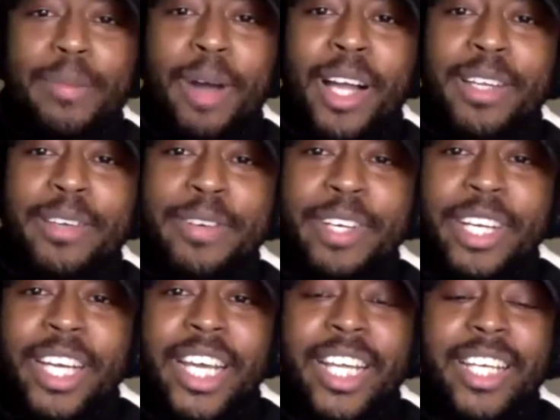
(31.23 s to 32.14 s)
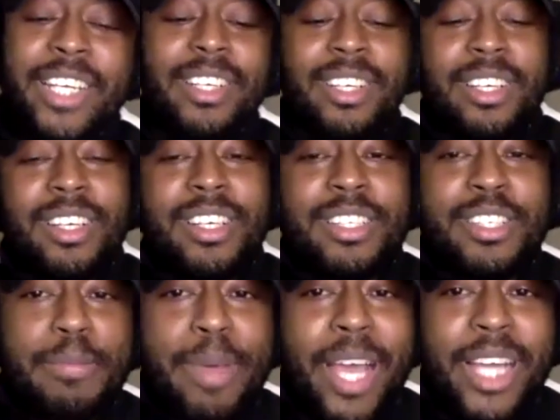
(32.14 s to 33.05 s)
Oliver and
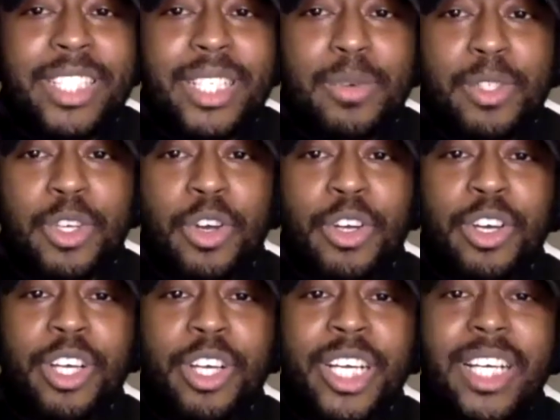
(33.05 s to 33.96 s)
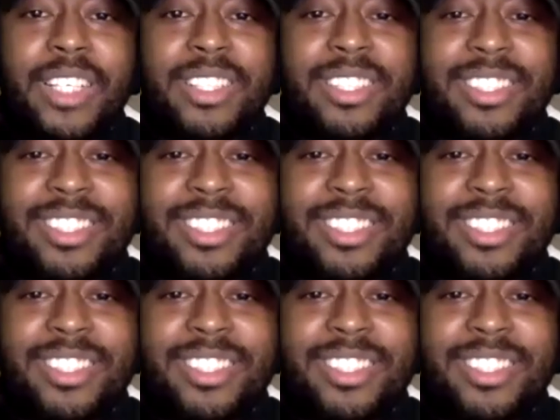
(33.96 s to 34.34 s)
Sebastian. What's going on, guys?